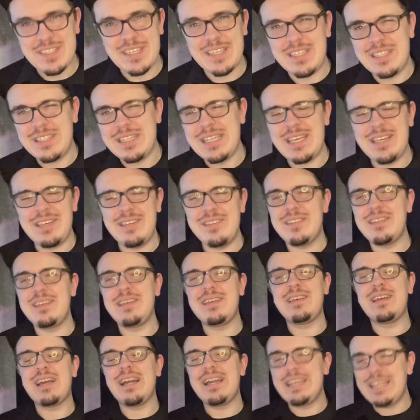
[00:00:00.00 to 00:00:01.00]
I
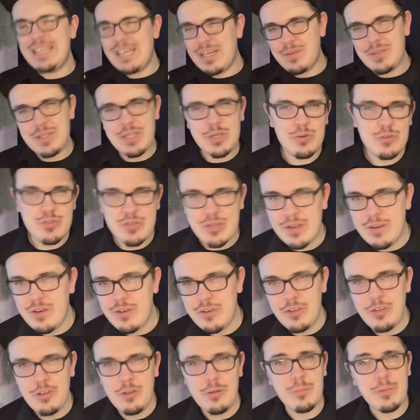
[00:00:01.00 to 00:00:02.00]
get what they were trying to
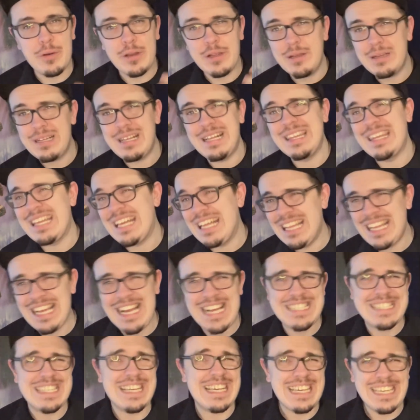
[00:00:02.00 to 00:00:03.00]
do. Bring the
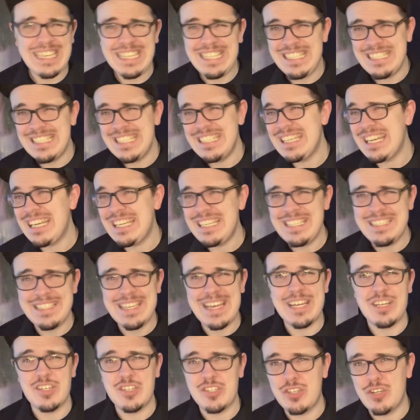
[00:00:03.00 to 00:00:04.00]
classic 80s and 90s
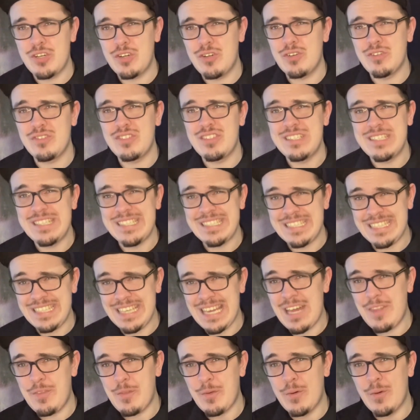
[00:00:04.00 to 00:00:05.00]
action stars
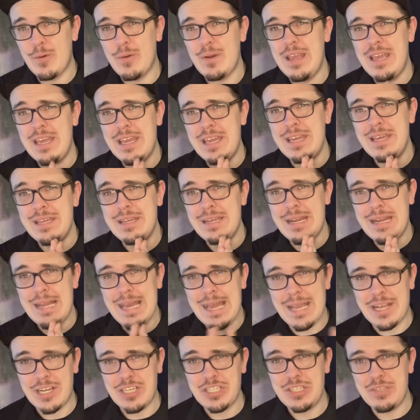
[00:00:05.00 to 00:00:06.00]
together in an
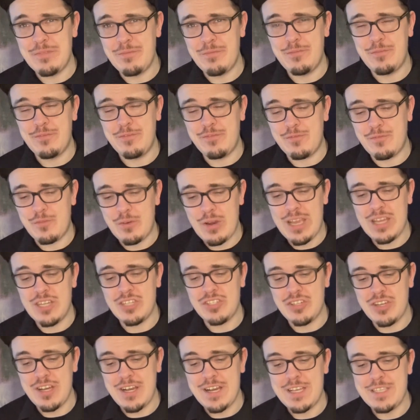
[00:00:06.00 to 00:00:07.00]
action
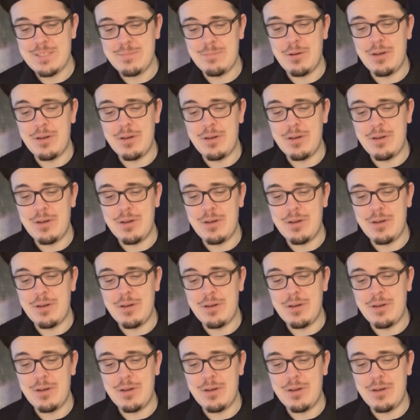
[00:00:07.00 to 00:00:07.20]
franchise.